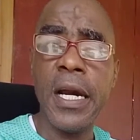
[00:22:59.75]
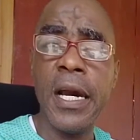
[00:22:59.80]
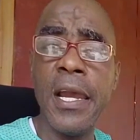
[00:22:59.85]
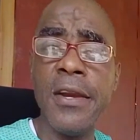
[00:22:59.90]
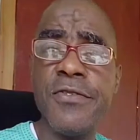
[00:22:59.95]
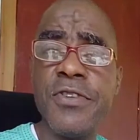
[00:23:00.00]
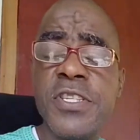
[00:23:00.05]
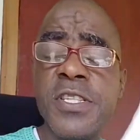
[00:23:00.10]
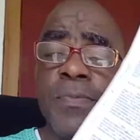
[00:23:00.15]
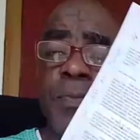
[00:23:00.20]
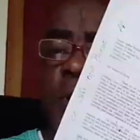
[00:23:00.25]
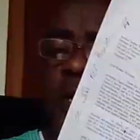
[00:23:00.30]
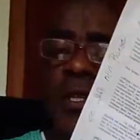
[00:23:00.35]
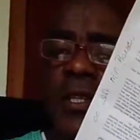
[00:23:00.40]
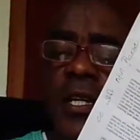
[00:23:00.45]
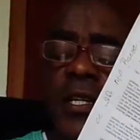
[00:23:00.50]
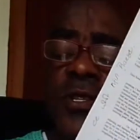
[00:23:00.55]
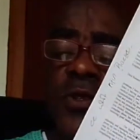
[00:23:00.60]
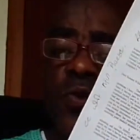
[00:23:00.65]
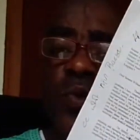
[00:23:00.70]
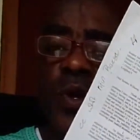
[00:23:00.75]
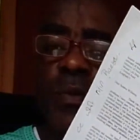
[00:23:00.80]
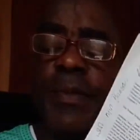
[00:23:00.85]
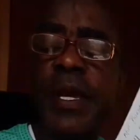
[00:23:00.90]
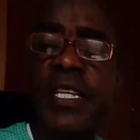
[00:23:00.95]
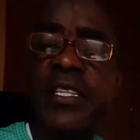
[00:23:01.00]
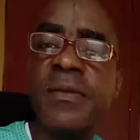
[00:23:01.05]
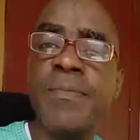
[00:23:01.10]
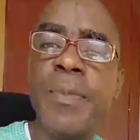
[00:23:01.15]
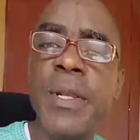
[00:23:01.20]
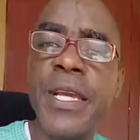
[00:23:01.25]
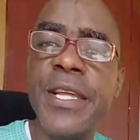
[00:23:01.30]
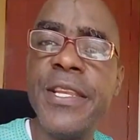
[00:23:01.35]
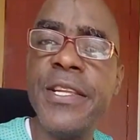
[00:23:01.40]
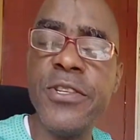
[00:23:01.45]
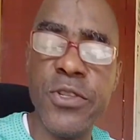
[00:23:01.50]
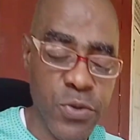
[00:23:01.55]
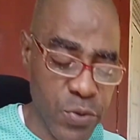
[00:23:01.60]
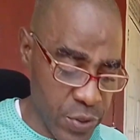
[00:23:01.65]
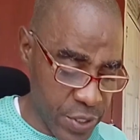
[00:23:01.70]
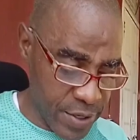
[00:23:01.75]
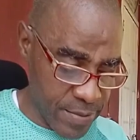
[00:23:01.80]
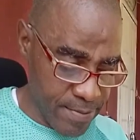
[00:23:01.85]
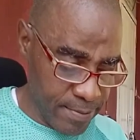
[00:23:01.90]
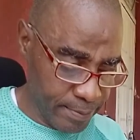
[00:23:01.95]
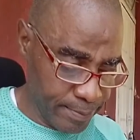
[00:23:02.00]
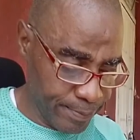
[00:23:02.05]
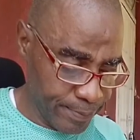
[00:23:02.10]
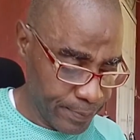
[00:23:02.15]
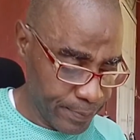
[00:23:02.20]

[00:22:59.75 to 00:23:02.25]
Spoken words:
I responded to him, explaining to him.